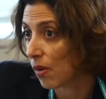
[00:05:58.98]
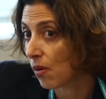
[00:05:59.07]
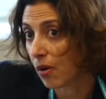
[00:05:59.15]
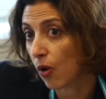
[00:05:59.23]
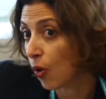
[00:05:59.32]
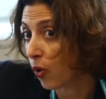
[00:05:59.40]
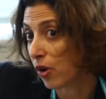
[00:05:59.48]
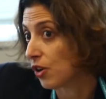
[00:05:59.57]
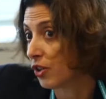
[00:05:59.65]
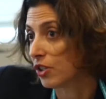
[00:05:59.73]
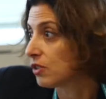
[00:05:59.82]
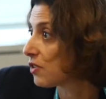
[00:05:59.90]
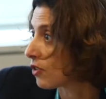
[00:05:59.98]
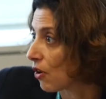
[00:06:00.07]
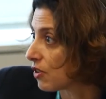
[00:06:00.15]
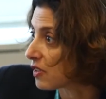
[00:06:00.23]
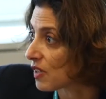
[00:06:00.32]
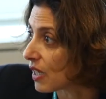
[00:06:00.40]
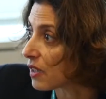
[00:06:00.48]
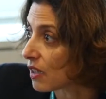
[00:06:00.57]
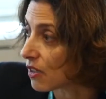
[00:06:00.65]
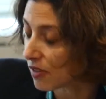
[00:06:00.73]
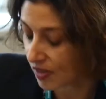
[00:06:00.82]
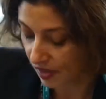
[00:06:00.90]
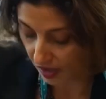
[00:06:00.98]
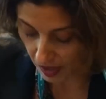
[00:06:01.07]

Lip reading: all heard stories like this.